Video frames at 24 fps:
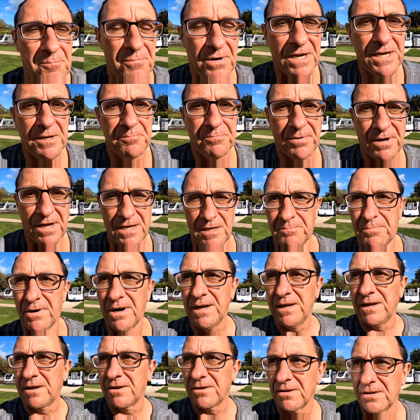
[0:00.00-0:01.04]
brake brake
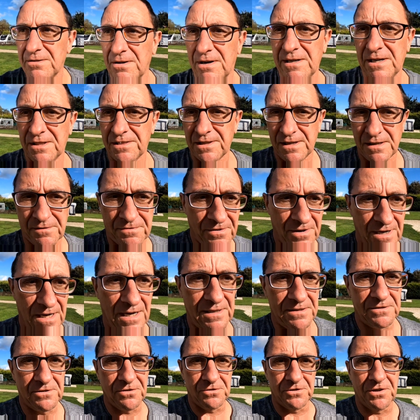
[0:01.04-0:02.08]
breaker or anything for
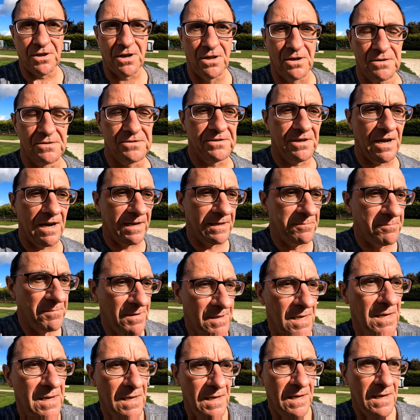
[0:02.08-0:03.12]
uh, such a long time
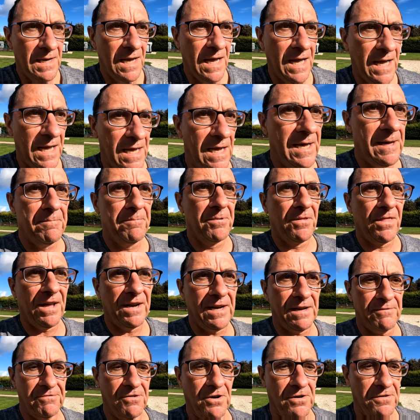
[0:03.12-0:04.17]
um, but
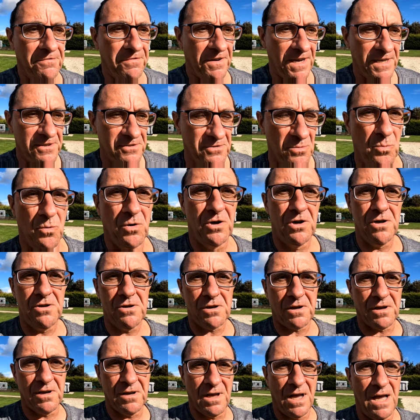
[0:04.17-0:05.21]
then I've got to find some
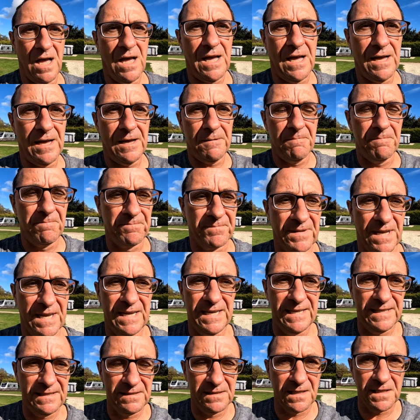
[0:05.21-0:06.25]
work um,
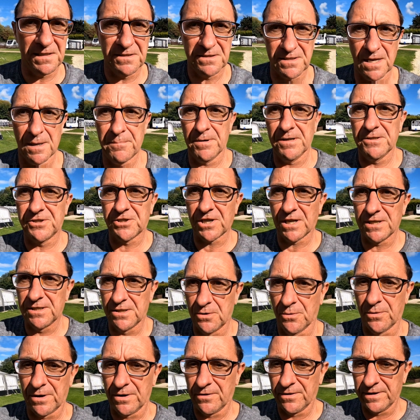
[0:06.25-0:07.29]
in December
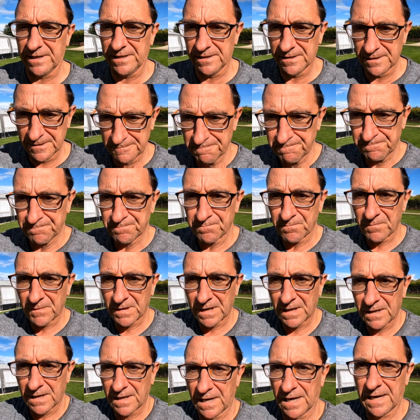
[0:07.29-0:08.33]
January
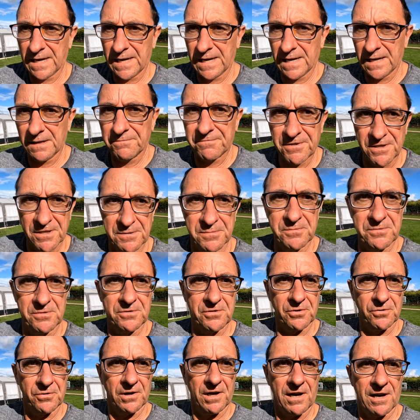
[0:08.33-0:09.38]
uh, for
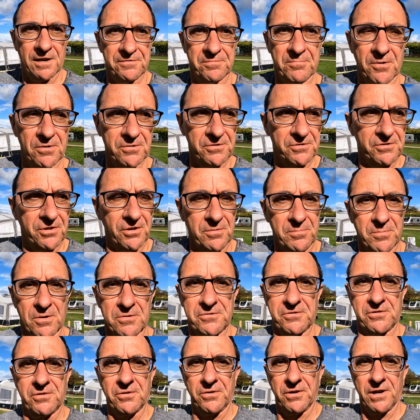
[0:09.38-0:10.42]
two and a half months two
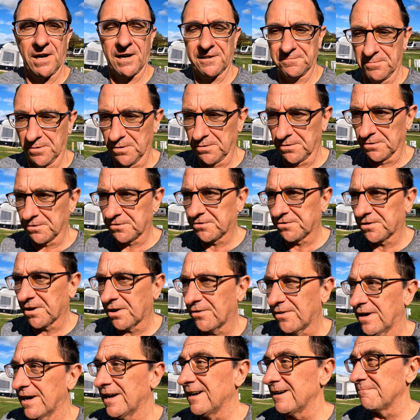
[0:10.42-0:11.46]
months two and a half months
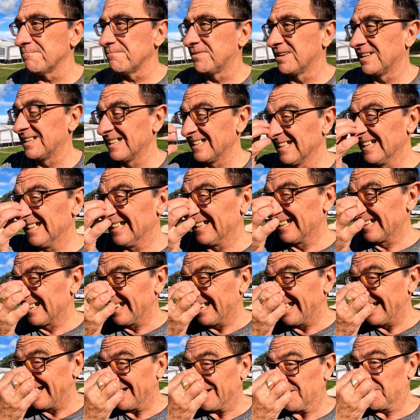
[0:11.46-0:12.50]
so um,
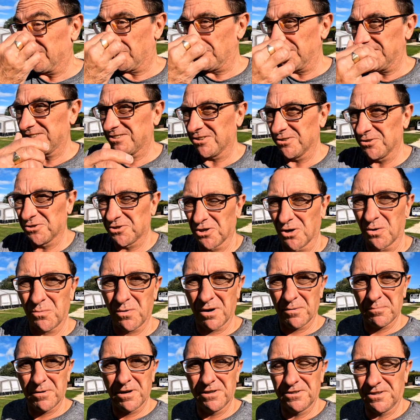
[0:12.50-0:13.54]
not really too sure
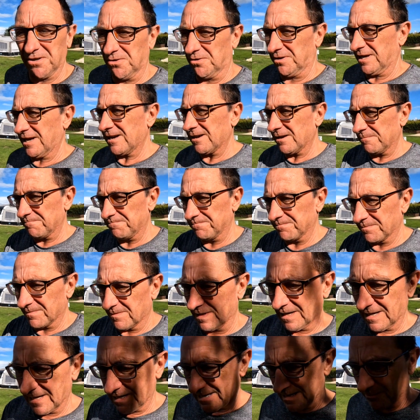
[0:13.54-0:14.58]
what I'm going to do yet
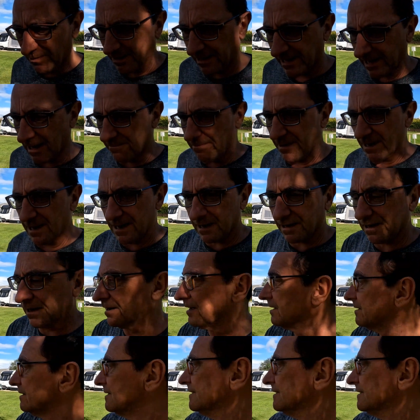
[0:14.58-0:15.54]
uh, when I get back